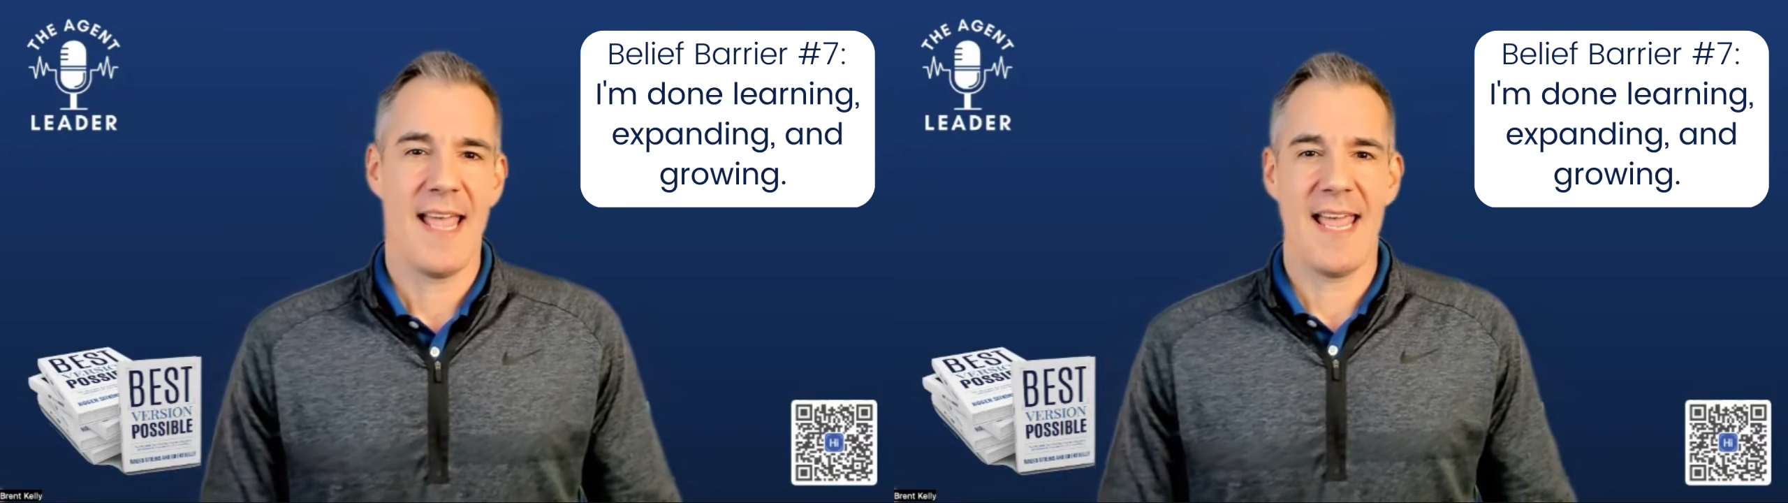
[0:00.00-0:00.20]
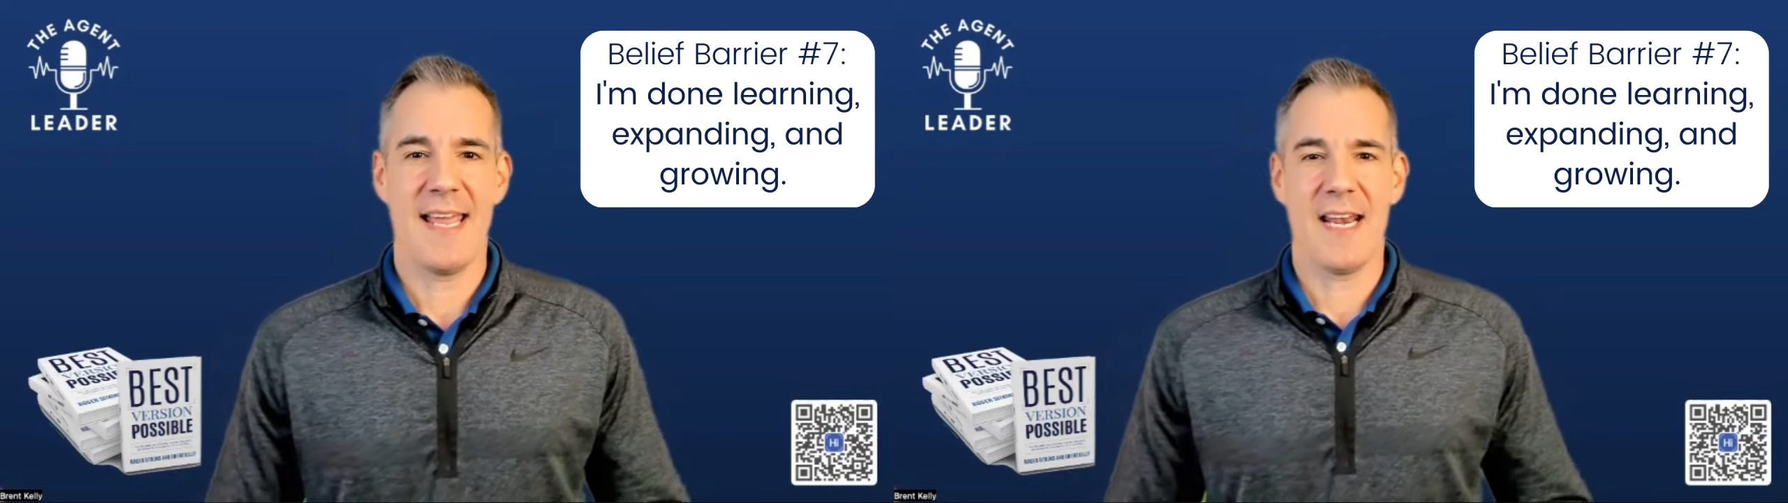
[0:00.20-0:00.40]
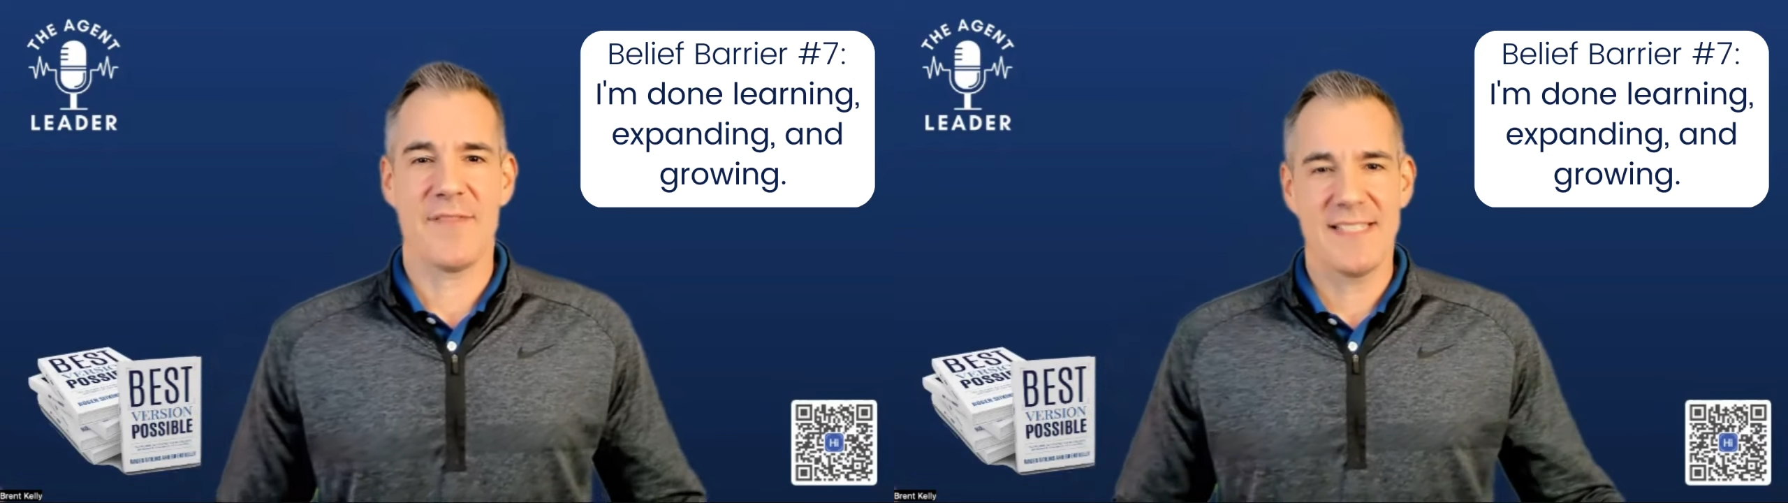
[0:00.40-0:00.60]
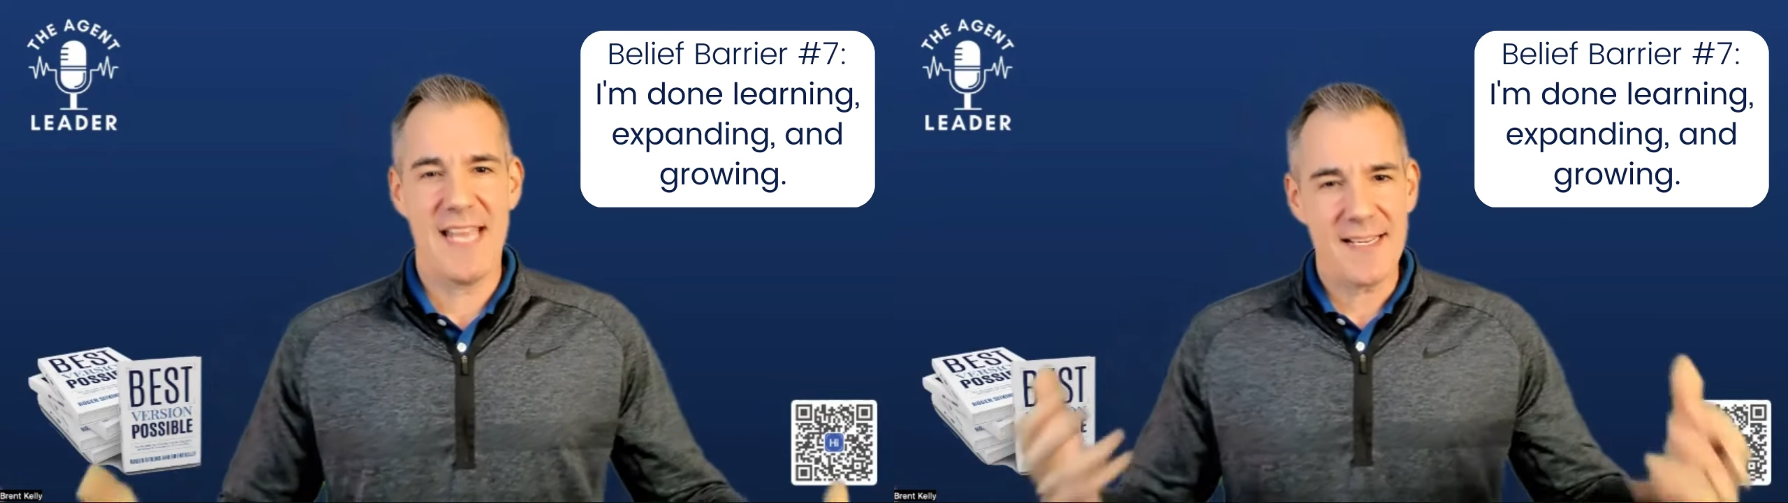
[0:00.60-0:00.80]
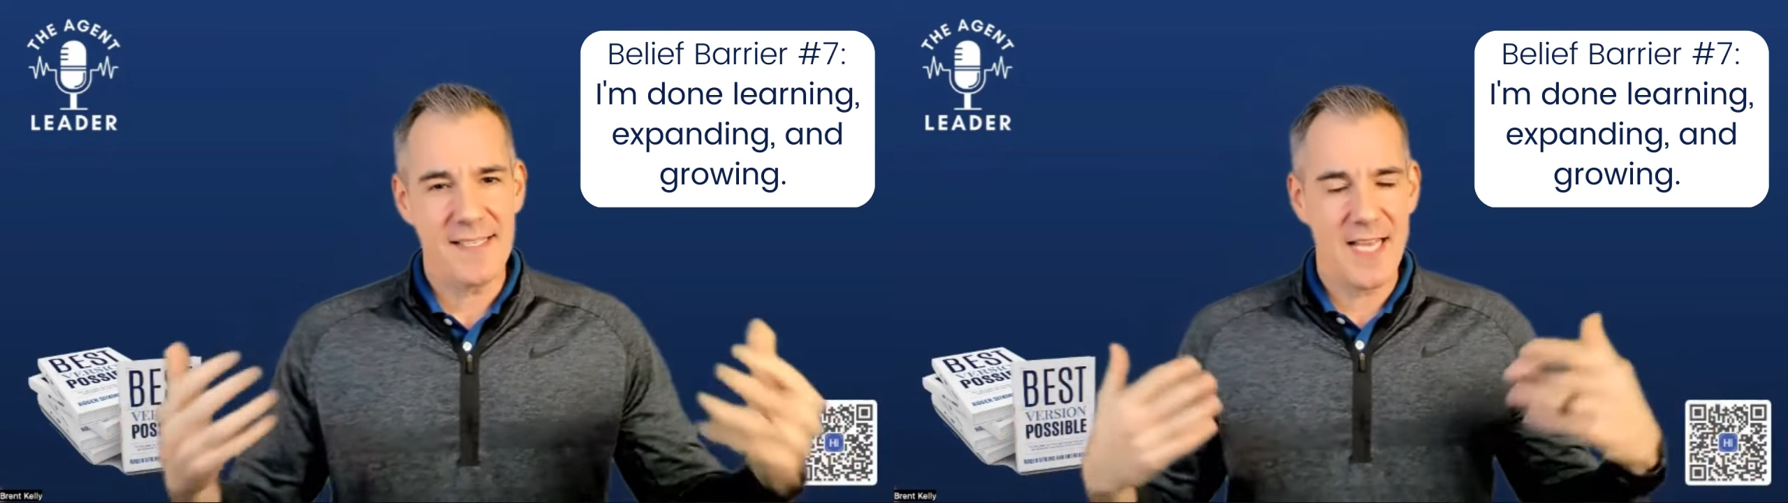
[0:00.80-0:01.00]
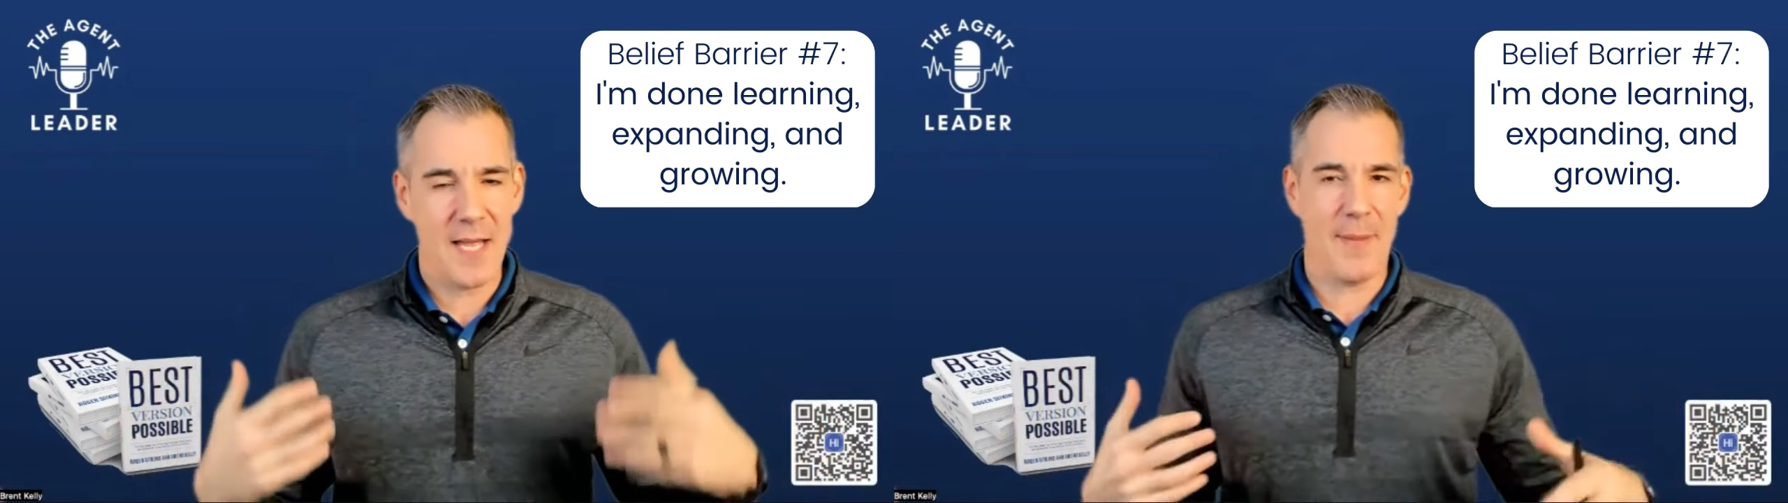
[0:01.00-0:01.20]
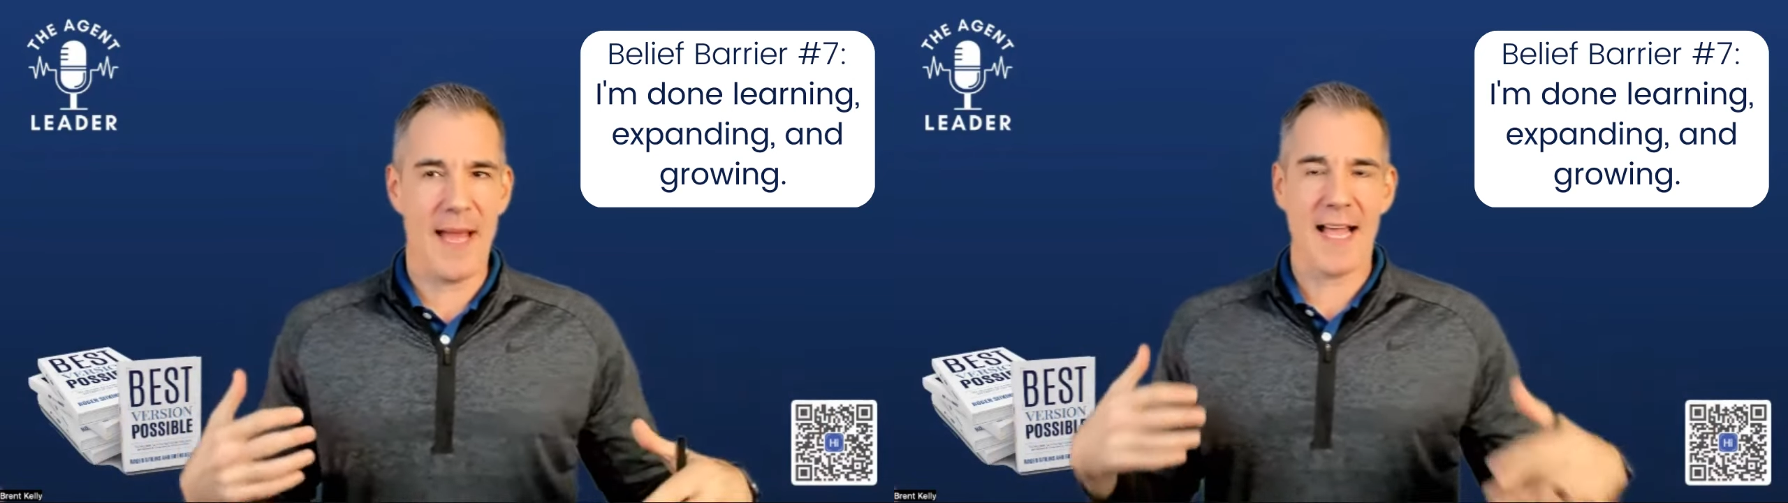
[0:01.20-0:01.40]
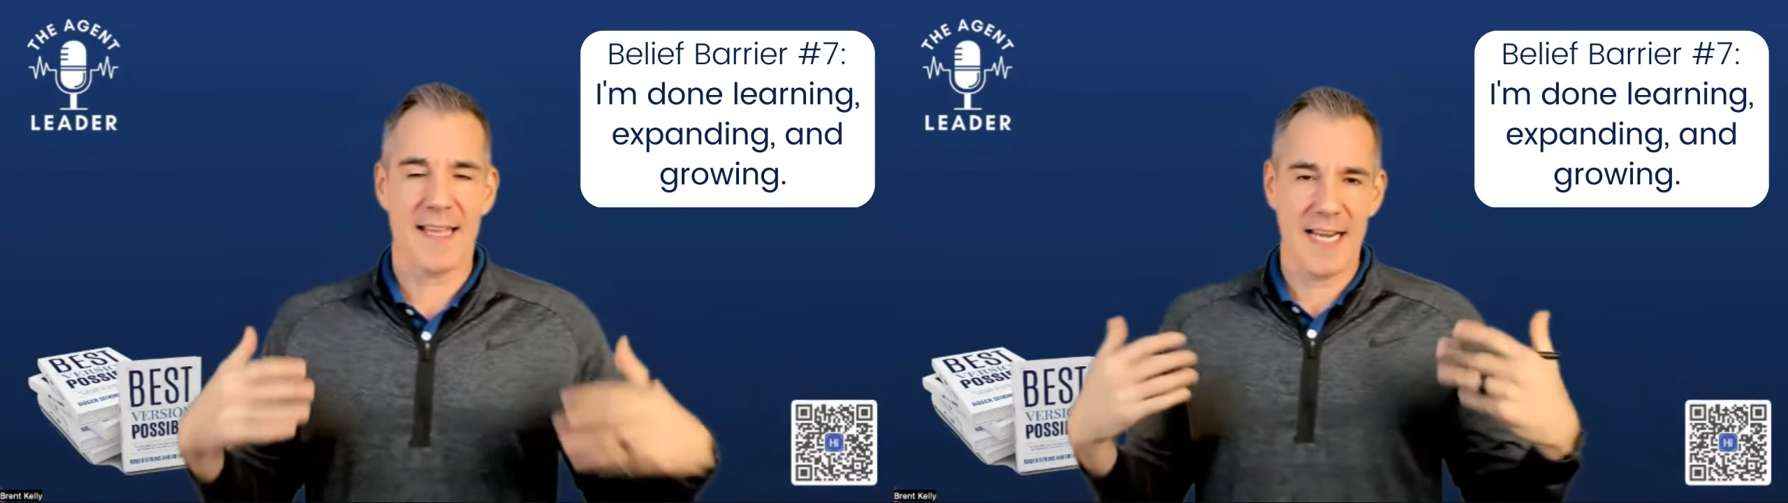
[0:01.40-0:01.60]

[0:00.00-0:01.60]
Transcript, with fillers: And, and if I take a step back